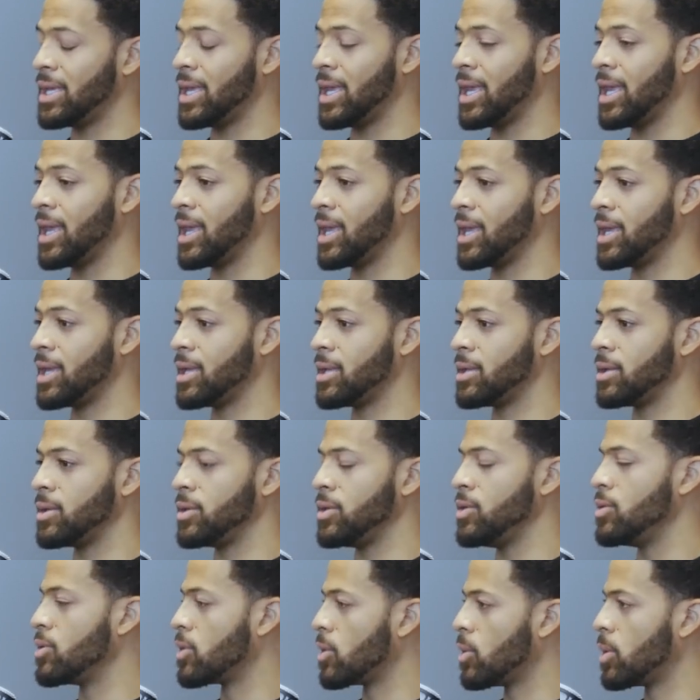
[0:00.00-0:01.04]
And
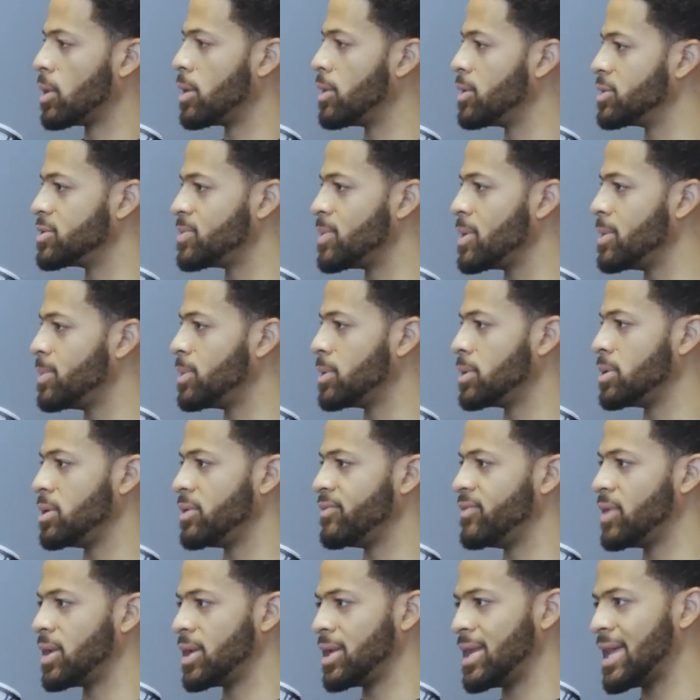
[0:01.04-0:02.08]
you are one of those people and
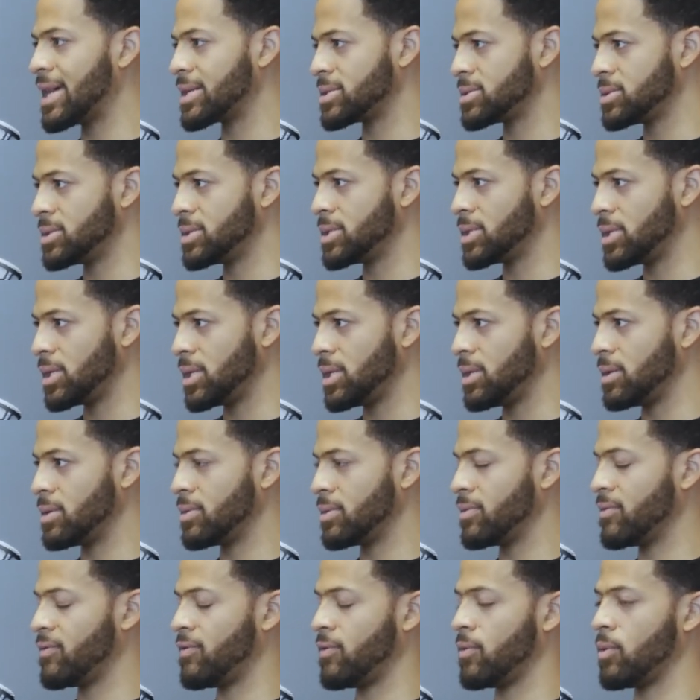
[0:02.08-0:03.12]
you've done it excellently
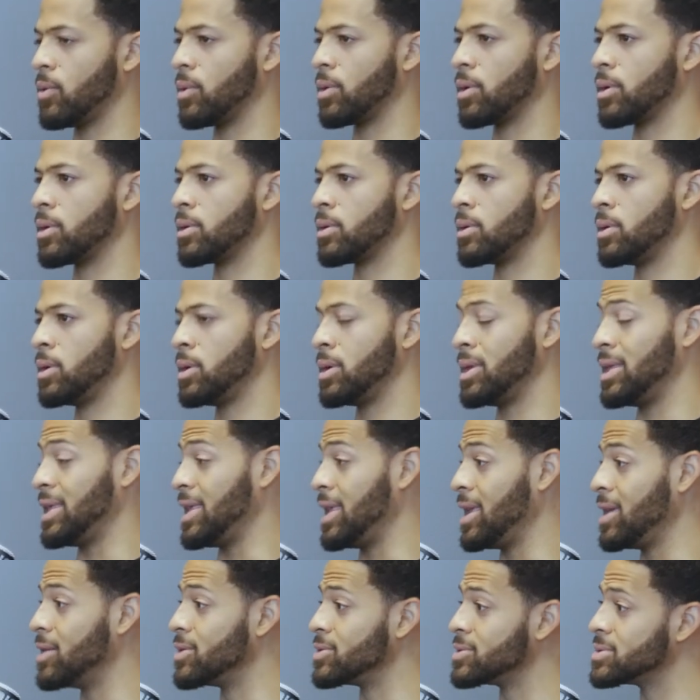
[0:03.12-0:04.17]
for
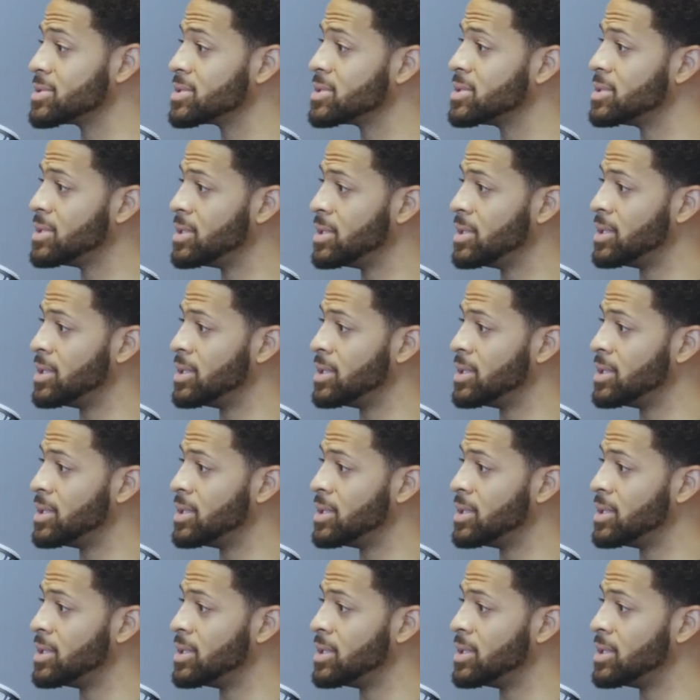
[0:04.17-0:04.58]
years.